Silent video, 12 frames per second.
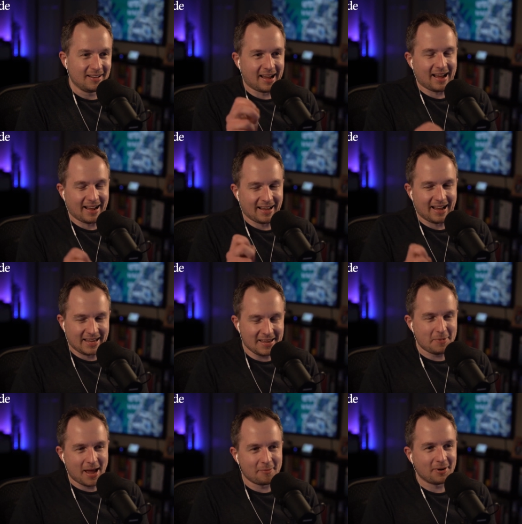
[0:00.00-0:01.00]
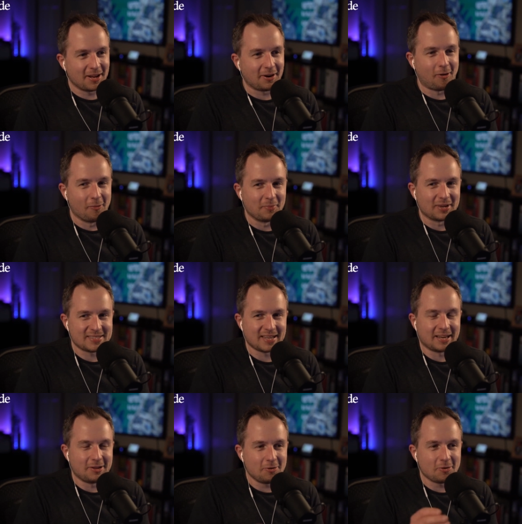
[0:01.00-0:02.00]
I, I keep hammering it home, but it's
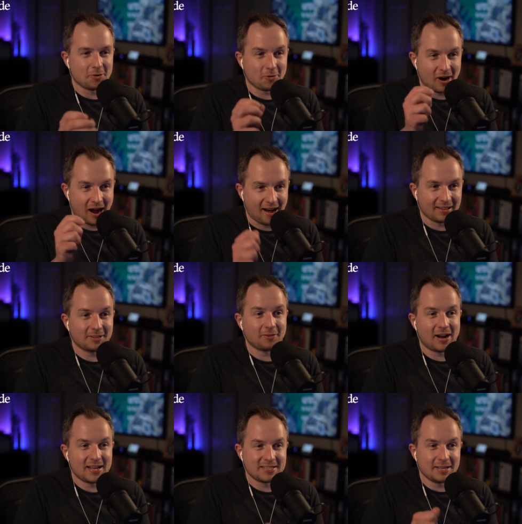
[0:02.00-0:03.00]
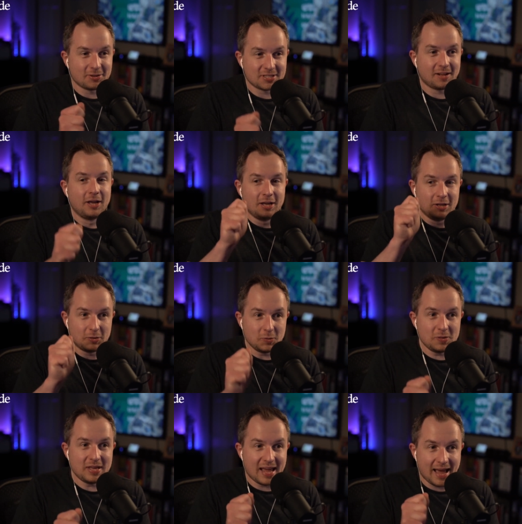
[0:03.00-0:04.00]
like you, you're authorizing yourself
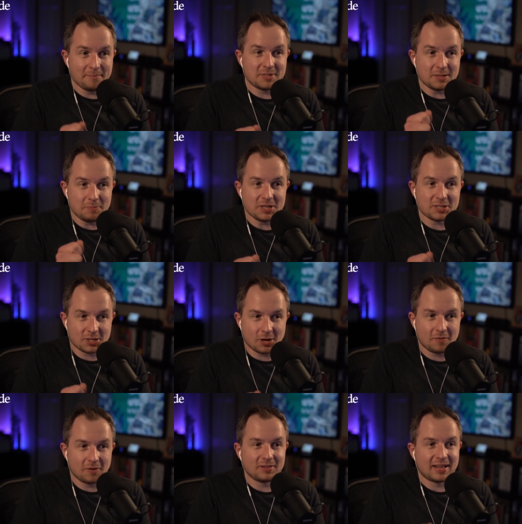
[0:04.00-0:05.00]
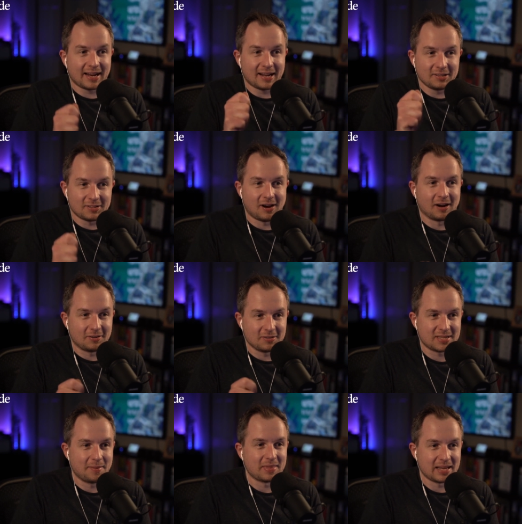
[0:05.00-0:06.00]
to the MCP server that can talk to
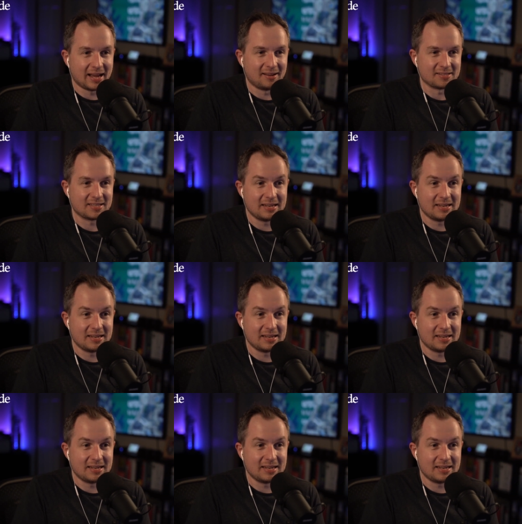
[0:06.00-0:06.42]
something else,